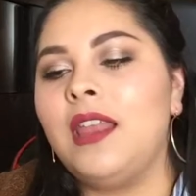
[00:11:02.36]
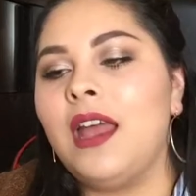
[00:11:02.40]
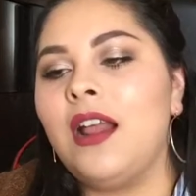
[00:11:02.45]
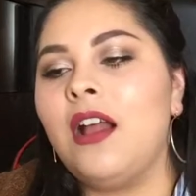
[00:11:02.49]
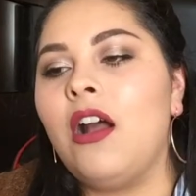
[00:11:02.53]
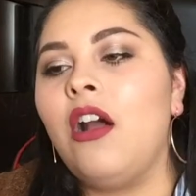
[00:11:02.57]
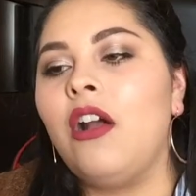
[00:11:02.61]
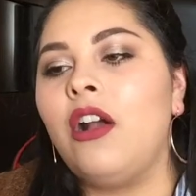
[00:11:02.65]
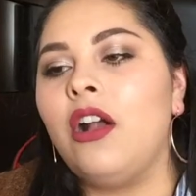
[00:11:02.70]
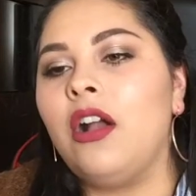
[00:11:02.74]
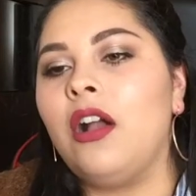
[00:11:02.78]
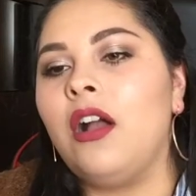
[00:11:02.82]

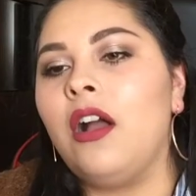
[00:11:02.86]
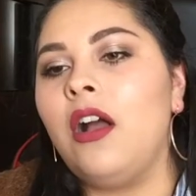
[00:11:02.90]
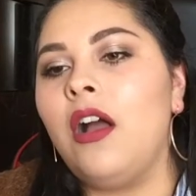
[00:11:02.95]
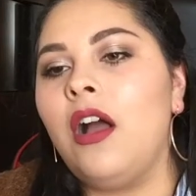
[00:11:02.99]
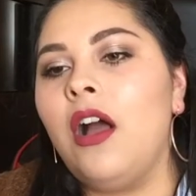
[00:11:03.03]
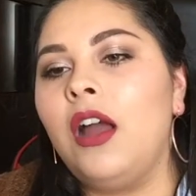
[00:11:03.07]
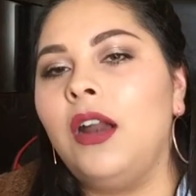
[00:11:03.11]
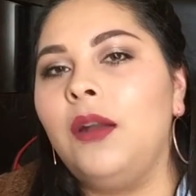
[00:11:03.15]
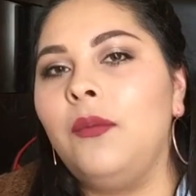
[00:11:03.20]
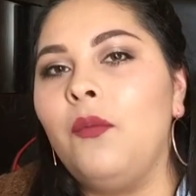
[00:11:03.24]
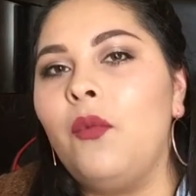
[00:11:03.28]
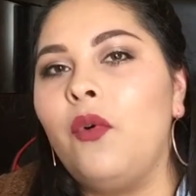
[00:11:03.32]
are
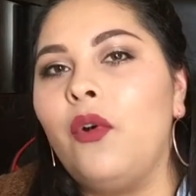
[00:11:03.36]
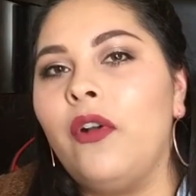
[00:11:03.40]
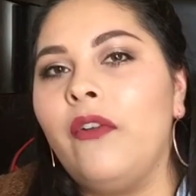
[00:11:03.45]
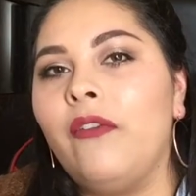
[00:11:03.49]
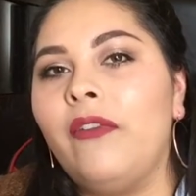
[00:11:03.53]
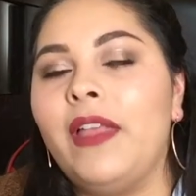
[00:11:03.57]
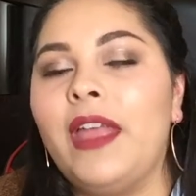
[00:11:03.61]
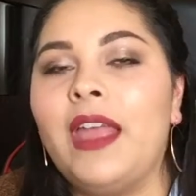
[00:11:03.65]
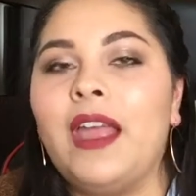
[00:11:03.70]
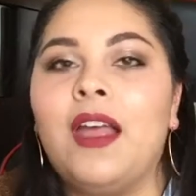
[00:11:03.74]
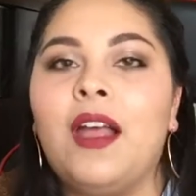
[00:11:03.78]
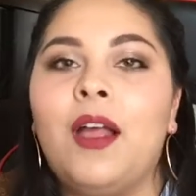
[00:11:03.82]
on more
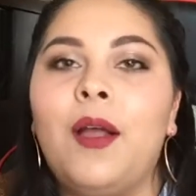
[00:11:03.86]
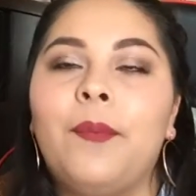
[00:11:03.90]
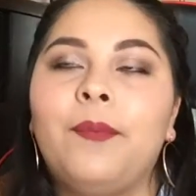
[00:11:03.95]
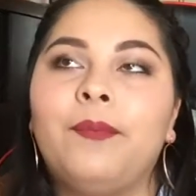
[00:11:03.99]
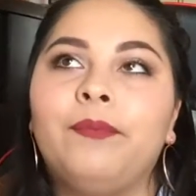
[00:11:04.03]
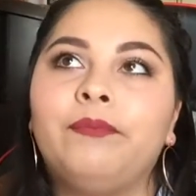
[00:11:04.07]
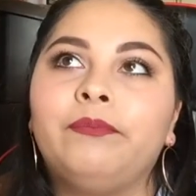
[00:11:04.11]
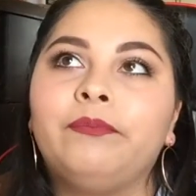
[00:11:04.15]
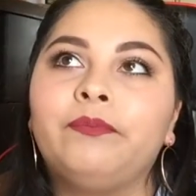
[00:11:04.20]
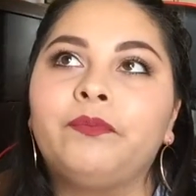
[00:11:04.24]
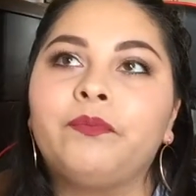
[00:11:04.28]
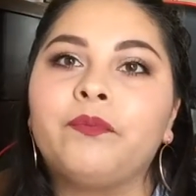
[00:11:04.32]
like a
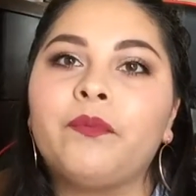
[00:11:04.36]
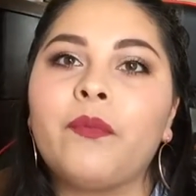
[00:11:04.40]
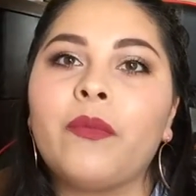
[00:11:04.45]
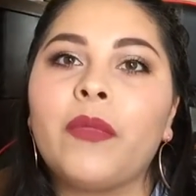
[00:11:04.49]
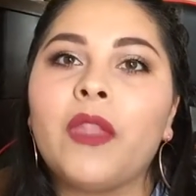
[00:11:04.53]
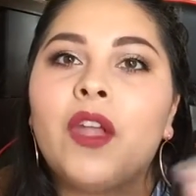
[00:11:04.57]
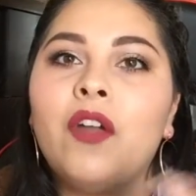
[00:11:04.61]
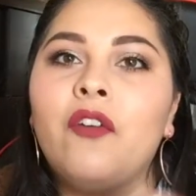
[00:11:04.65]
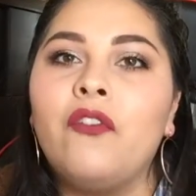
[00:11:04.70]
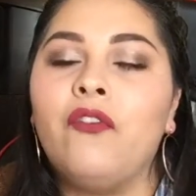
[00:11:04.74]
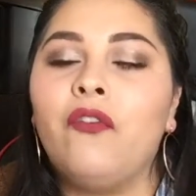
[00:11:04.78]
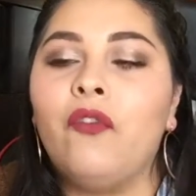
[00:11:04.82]

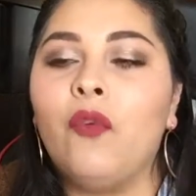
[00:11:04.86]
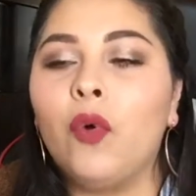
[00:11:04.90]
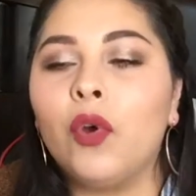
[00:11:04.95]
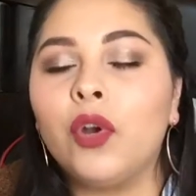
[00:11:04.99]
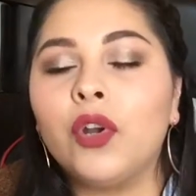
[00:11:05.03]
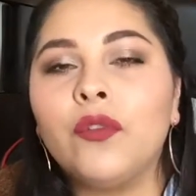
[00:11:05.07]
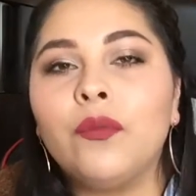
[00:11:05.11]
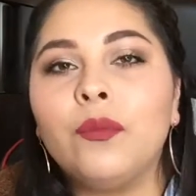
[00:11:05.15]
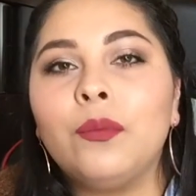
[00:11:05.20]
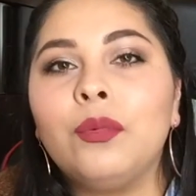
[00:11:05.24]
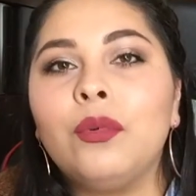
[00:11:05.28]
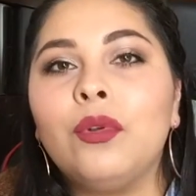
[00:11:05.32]

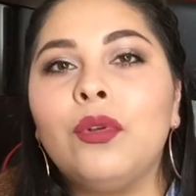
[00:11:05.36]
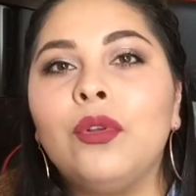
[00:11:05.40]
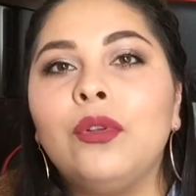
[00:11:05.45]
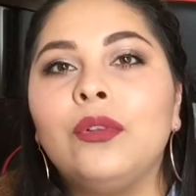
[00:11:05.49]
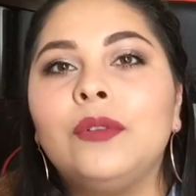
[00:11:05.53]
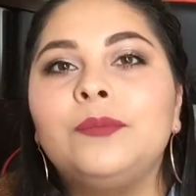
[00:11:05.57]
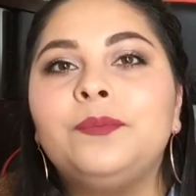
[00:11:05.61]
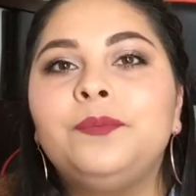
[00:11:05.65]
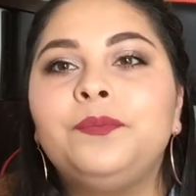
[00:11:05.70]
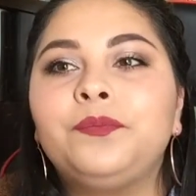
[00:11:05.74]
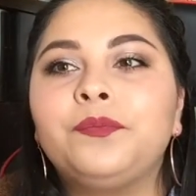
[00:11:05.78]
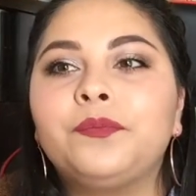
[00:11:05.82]

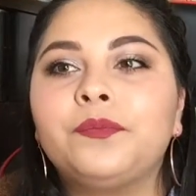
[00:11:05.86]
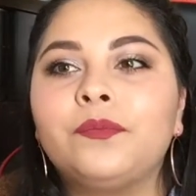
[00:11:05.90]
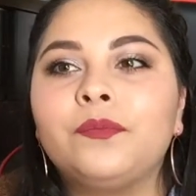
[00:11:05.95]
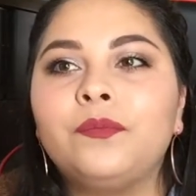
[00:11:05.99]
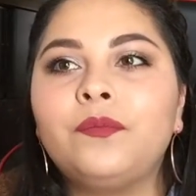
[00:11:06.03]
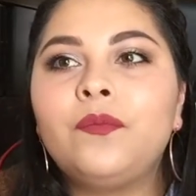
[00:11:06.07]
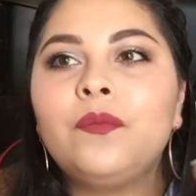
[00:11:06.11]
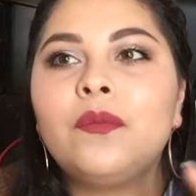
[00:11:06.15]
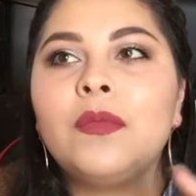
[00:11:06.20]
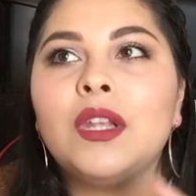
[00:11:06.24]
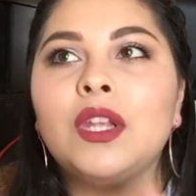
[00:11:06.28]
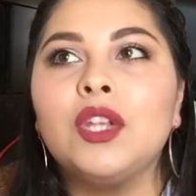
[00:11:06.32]
affordable
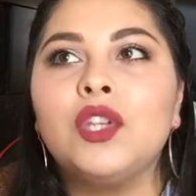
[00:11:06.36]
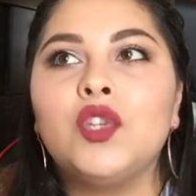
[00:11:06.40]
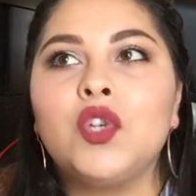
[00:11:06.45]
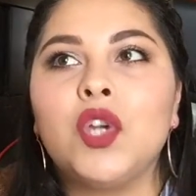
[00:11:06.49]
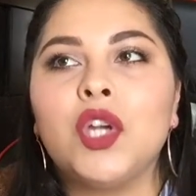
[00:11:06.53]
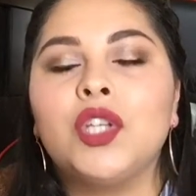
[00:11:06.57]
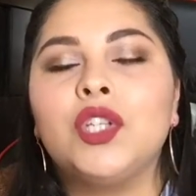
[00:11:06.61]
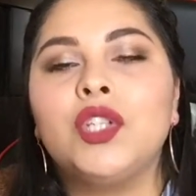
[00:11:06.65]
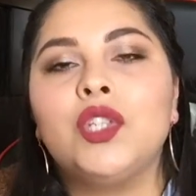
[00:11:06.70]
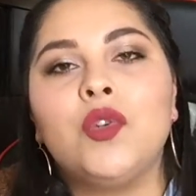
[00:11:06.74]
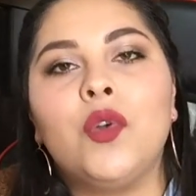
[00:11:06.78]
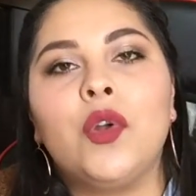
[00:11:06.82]

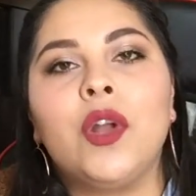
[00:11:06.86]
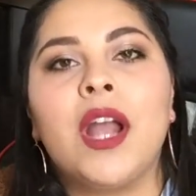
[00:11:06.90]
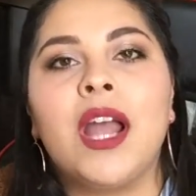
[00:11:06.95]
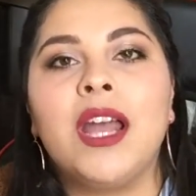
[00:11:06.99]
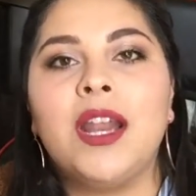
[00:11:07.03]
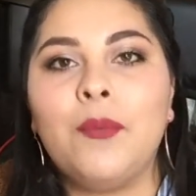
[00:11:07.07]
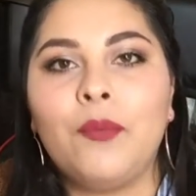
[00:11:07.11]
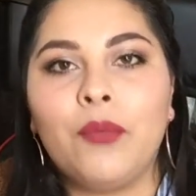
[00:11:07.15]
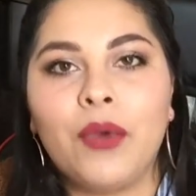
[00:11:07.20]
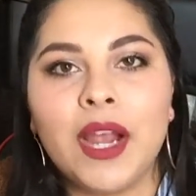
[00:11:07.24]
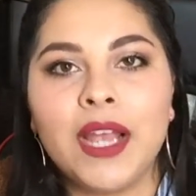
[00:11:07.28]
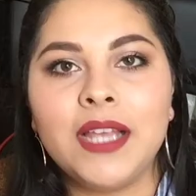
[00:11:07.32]
drugstore kind
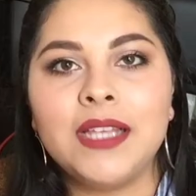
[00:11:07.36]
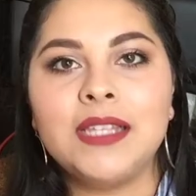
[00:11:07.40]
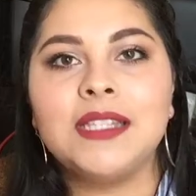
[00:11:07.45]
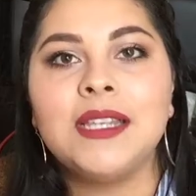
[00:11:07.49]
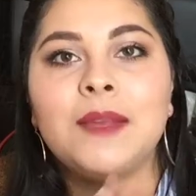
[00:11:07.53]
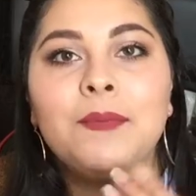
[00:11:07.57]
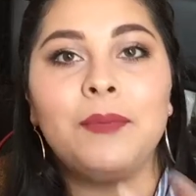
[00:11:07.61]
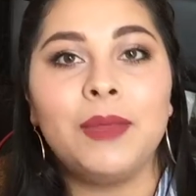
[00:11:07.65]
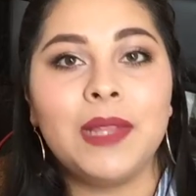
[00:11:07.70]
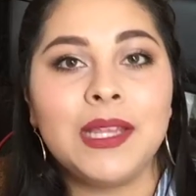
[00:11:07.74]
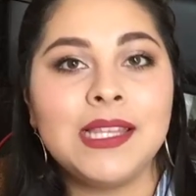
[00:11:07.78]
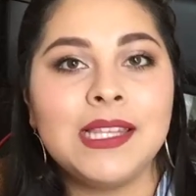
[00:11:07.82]
of price,
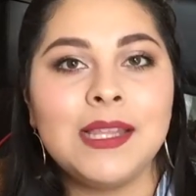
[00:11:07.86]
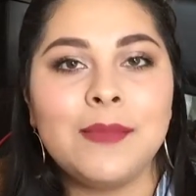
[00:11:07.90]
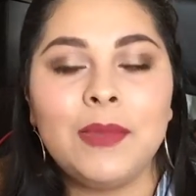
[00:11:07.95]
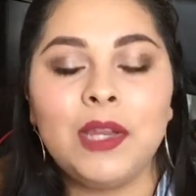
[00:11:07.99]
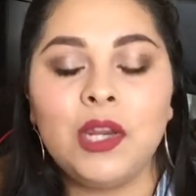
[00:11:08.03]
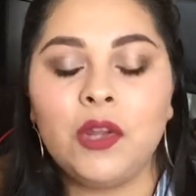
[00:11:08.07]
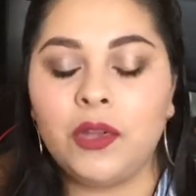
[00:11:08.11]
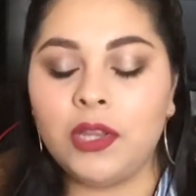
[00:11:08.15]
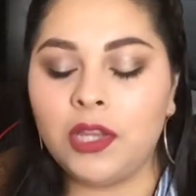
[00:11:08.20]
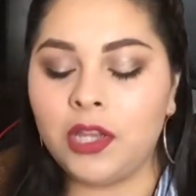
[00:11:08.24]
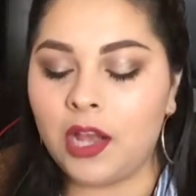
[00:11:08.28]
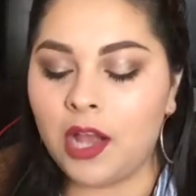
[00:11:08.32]
then please let me
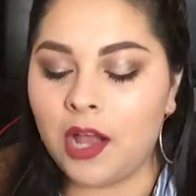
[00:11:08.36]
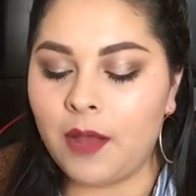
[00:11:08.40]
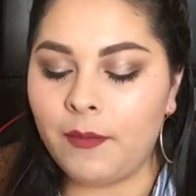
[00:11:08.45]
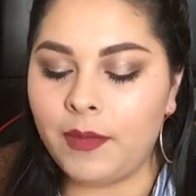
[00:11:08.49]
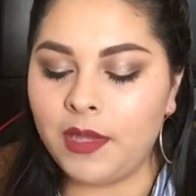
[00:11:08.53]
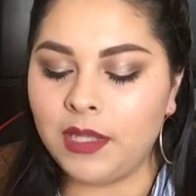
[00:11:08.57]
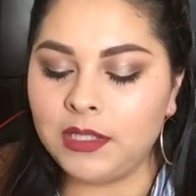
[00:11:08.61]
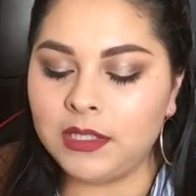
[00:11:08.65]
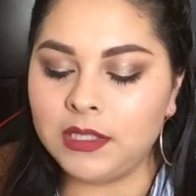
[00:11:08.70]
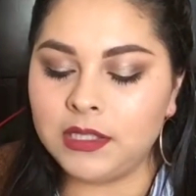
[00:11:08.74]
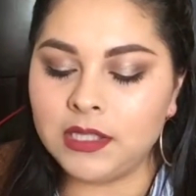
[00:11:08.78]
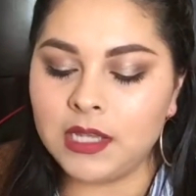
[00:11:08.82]
know in the
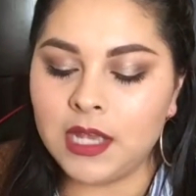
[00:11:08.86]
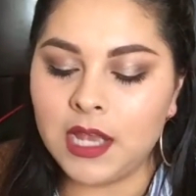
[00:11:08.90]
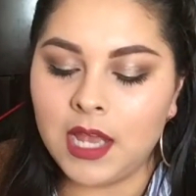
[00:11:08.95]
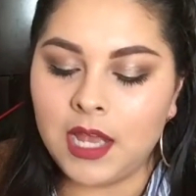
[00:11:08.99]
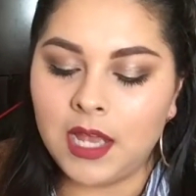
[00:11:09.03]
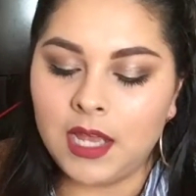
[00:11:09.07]
comments.